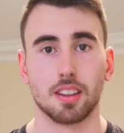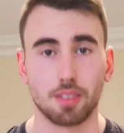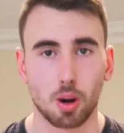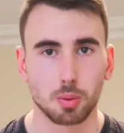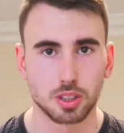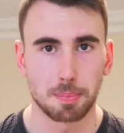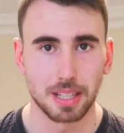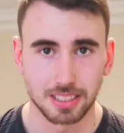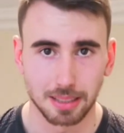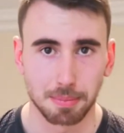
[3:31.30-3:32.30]
If I was a
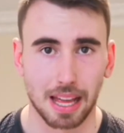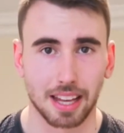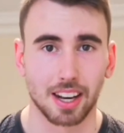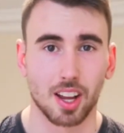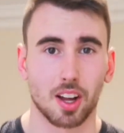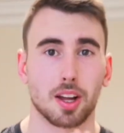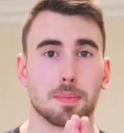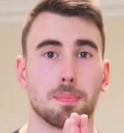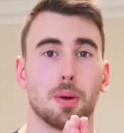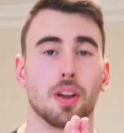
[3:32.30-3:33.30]
betting man,
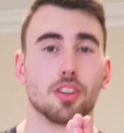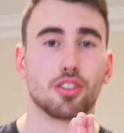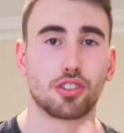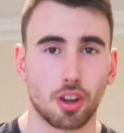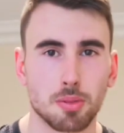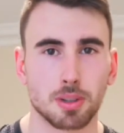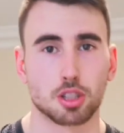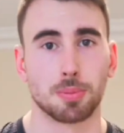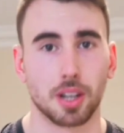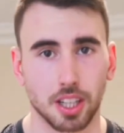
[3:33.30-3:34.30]
I'd put so
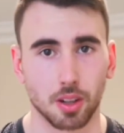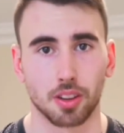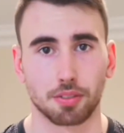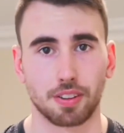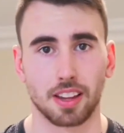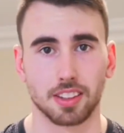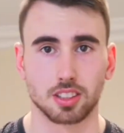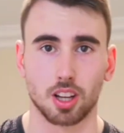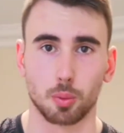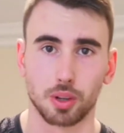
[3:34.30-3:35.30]
much money on the fact
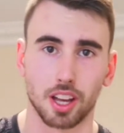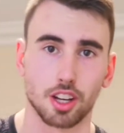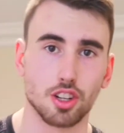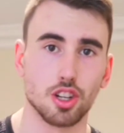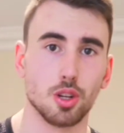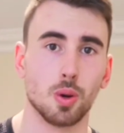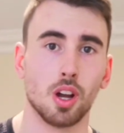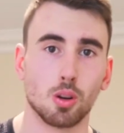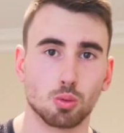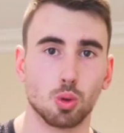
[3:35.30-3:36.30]
this guy will get a new
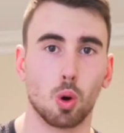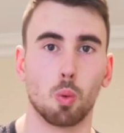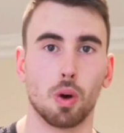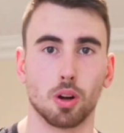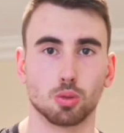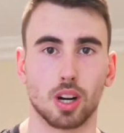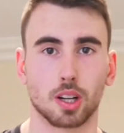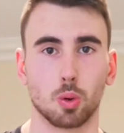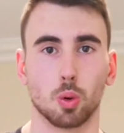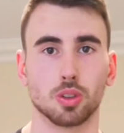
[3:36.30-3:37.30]
raw world
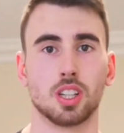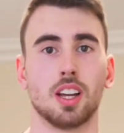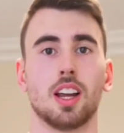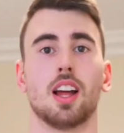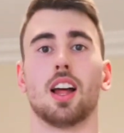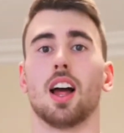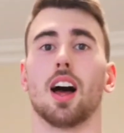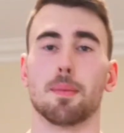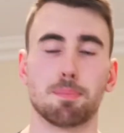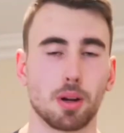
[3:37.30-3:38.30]
record,
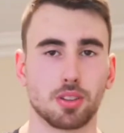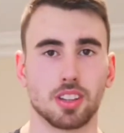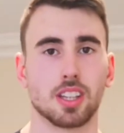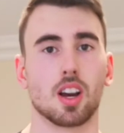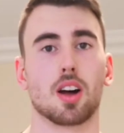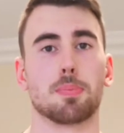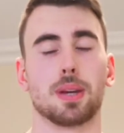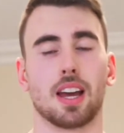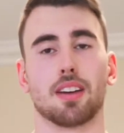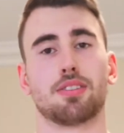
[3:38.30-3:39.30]
uh, both in the I
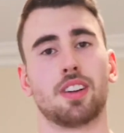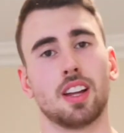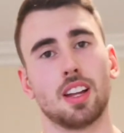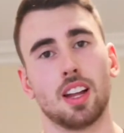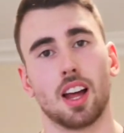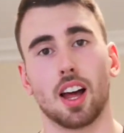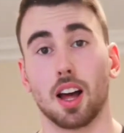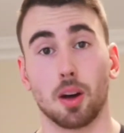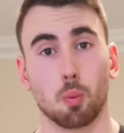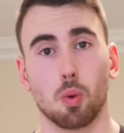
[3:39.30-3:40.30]
P F
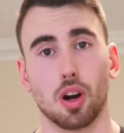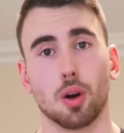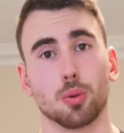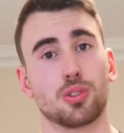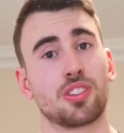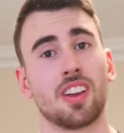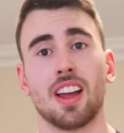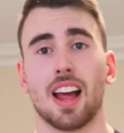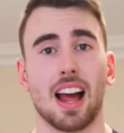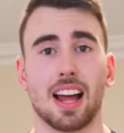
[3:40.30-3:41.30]
uh, at Worlds
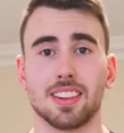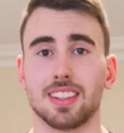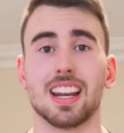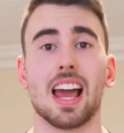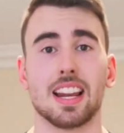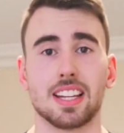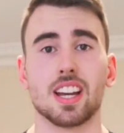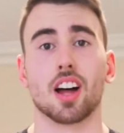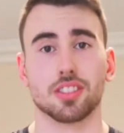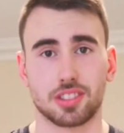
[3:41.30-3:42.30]
and in
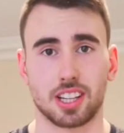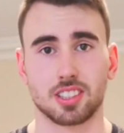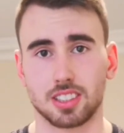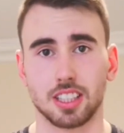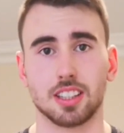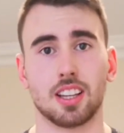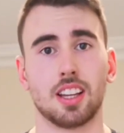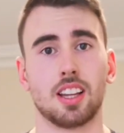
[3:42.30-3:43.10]
any untested